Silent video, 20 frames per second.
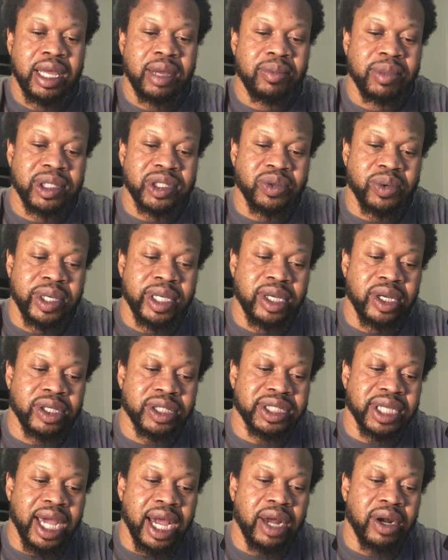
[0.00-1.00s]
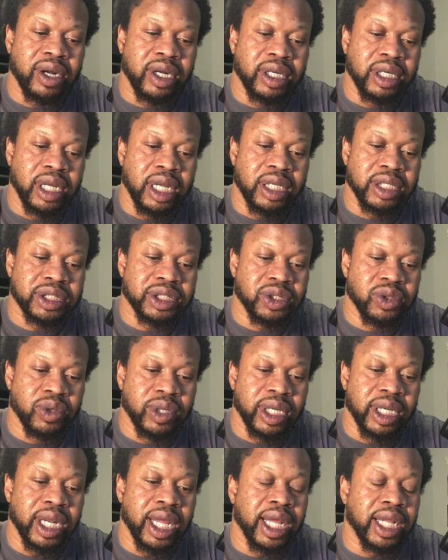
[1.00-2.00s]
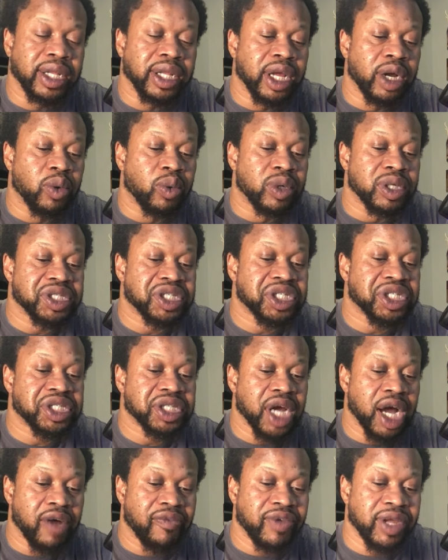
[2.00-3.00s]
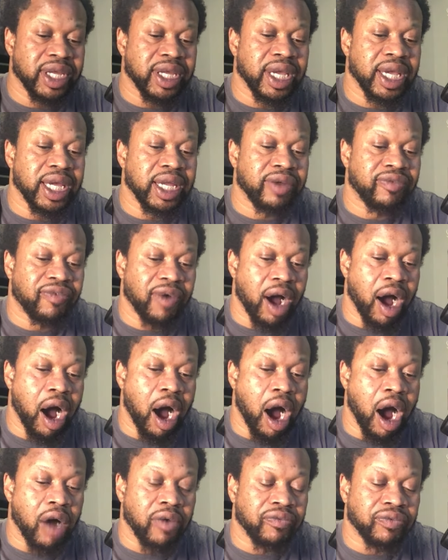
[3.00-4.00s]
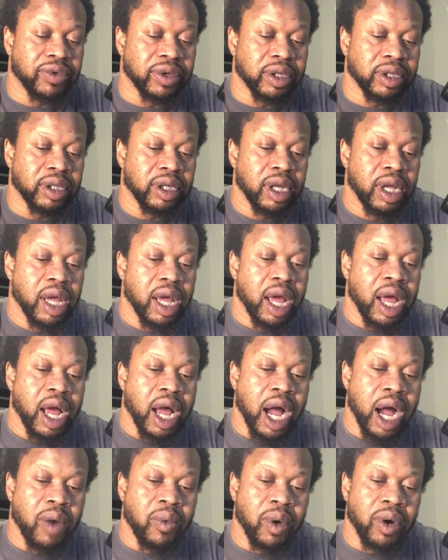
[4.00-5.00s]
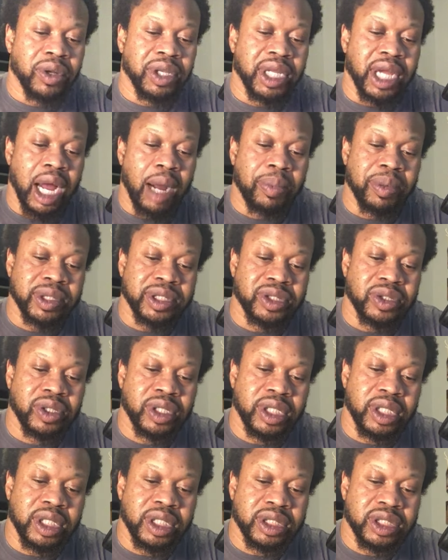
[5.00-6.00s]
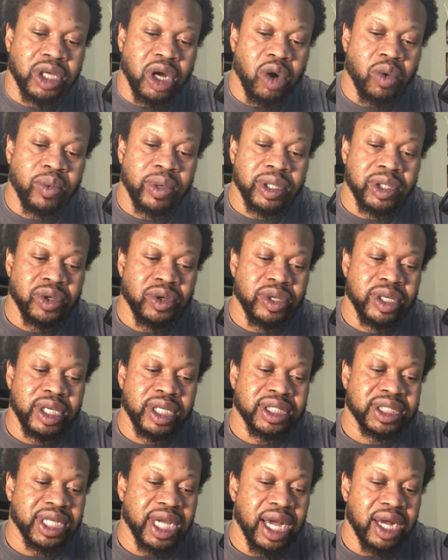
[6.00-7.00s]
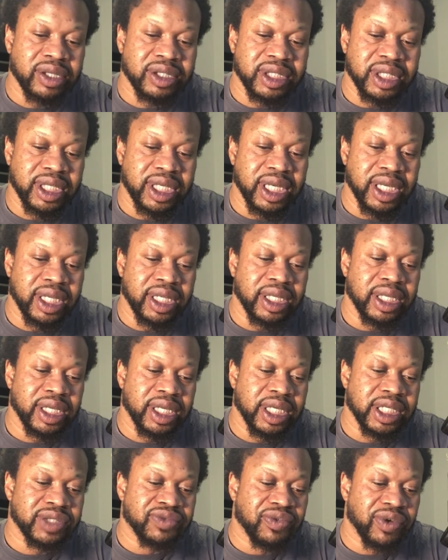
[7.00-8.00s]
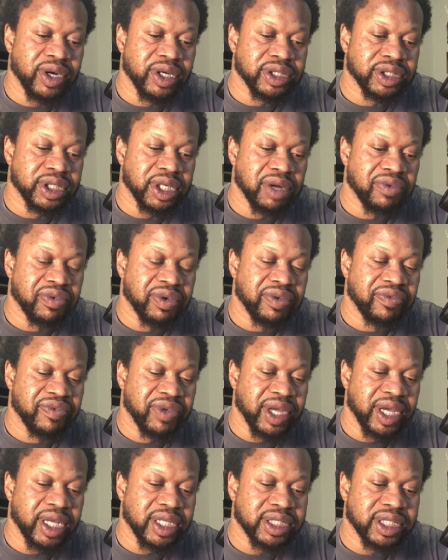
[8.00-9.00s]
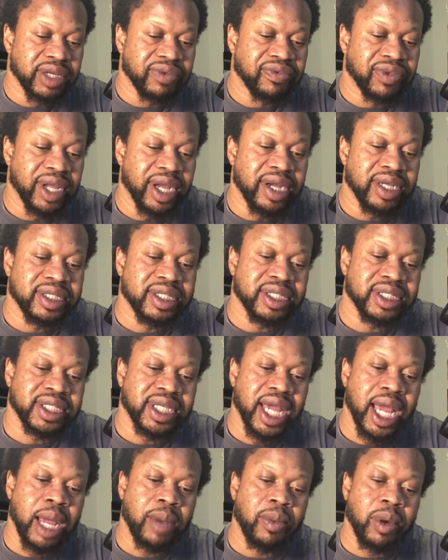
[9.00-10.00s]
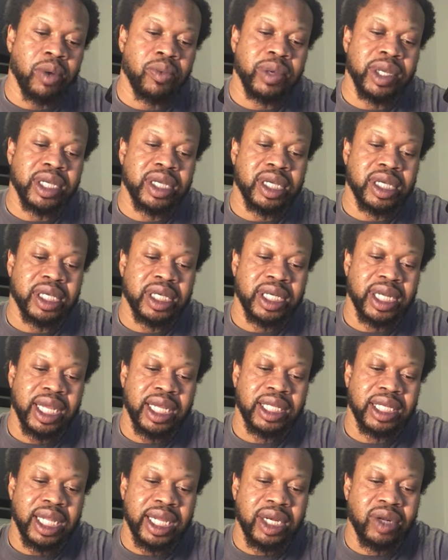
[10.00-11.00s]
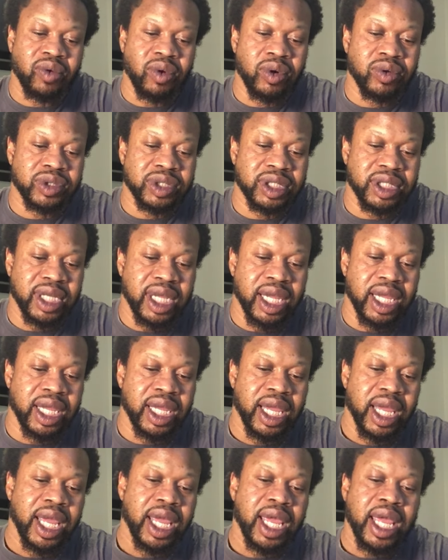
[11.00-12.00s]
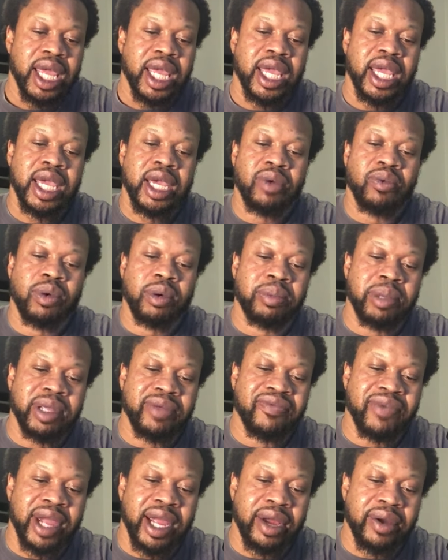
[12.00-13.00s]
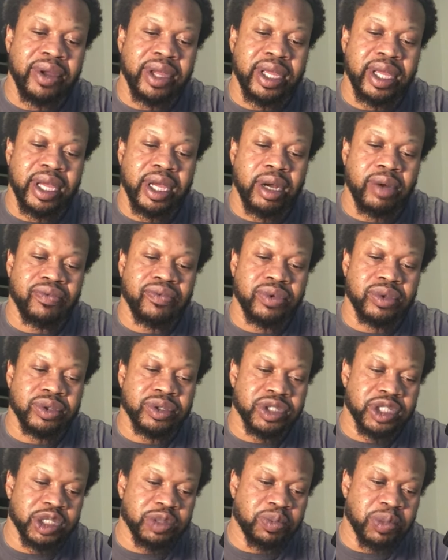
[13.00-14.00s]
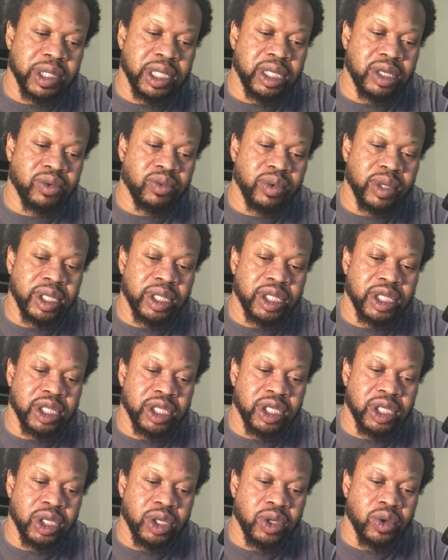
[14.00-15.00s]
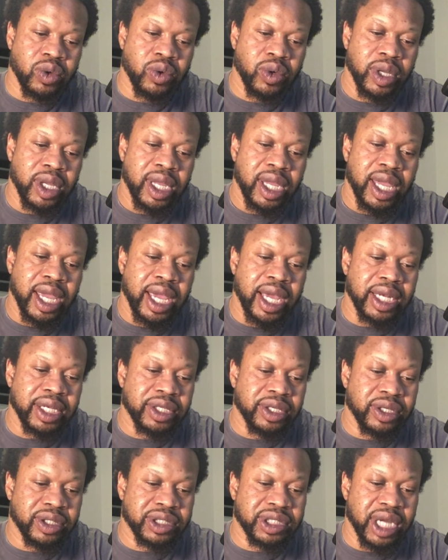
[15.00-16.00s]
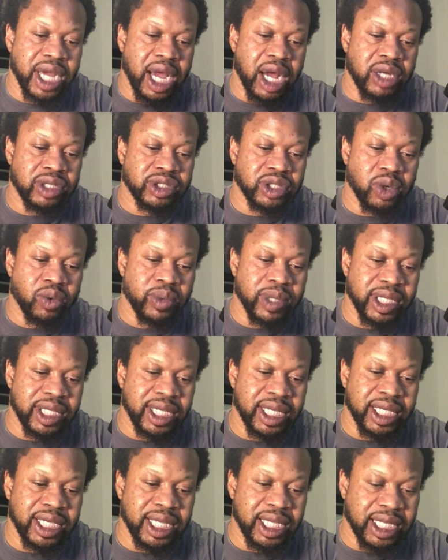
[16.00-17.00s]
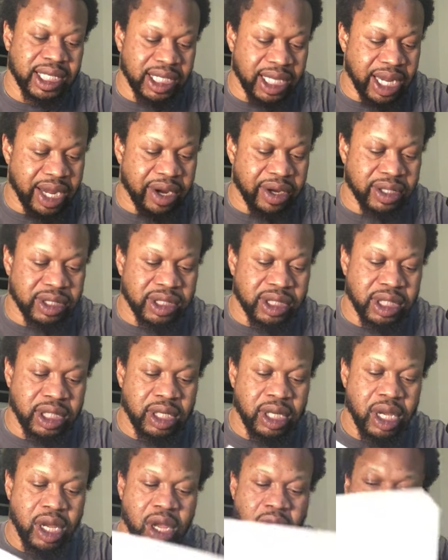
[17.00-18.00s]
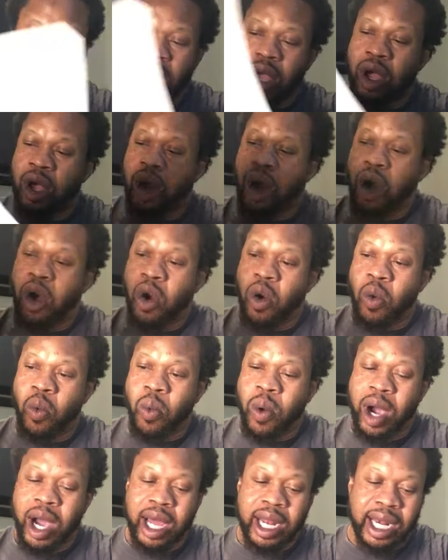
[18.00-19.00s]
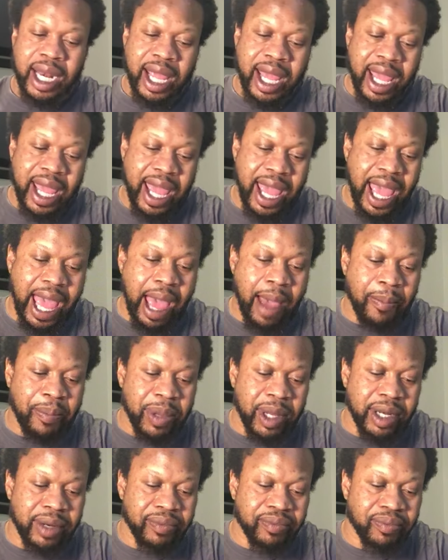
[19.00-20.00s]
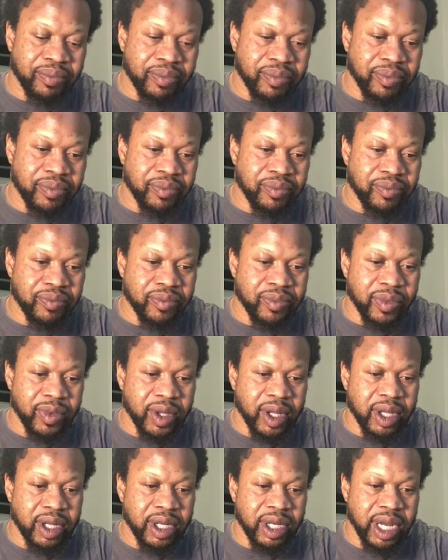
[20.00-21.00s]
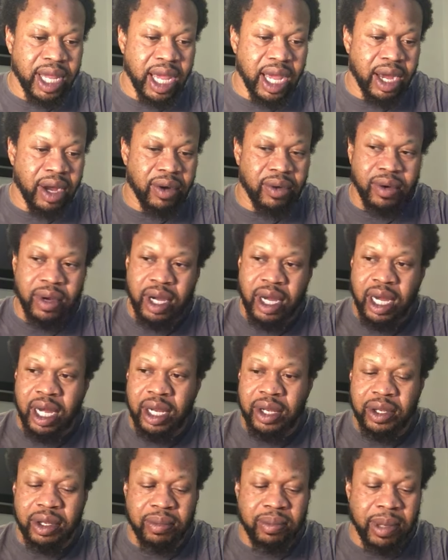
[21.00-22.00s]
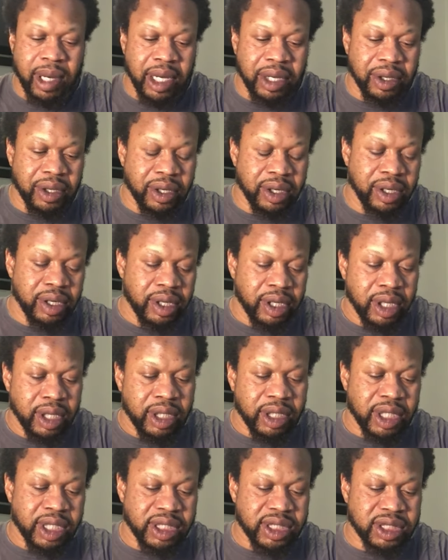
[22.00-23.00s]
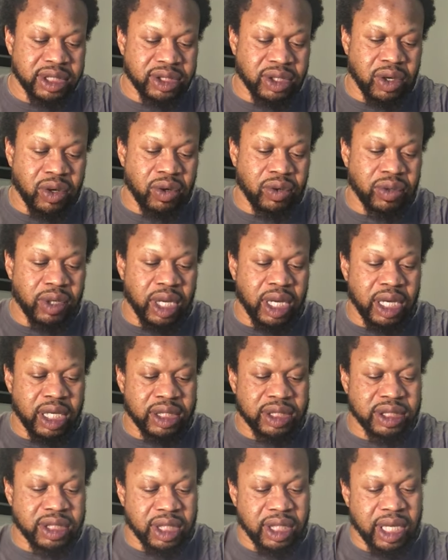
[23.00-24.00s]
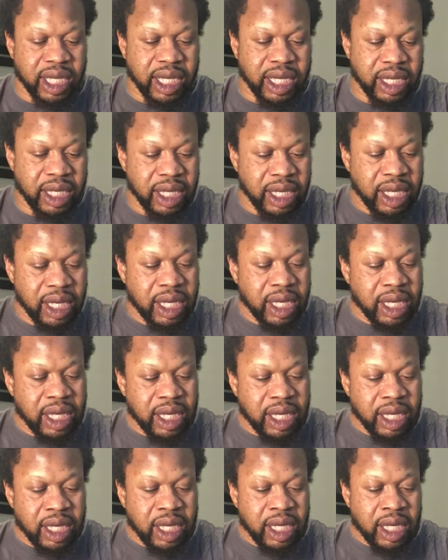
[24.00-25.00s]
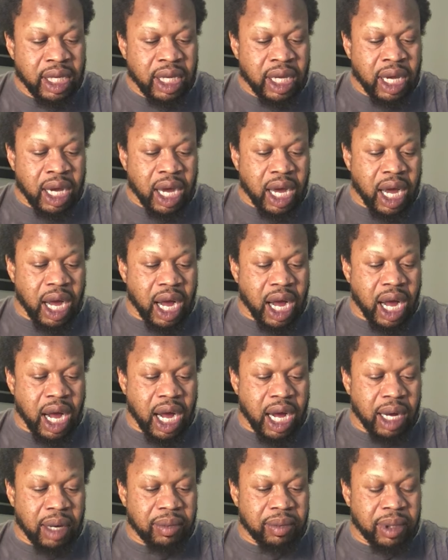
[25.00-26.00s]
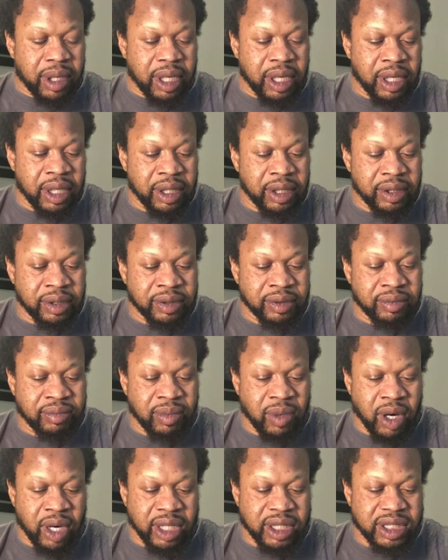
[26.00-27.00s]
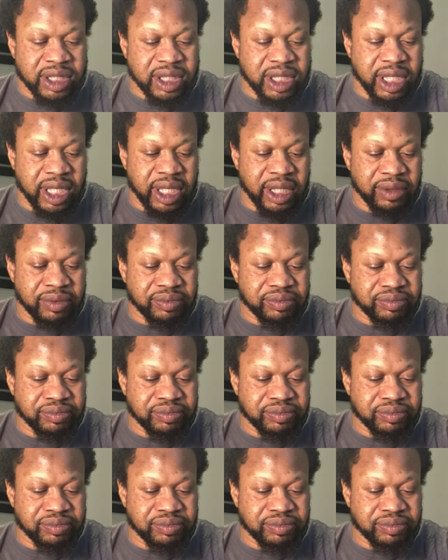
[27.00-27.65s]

between your child and another student, and there was shoving involved. I want the opportunity to talk with you and your child to get his version of events. If there's a time where we could connect later on today, it will be very helpful to speak with you and your child so we can get clarity on what happened. Now, the mother, this is on Sunday, March 10th.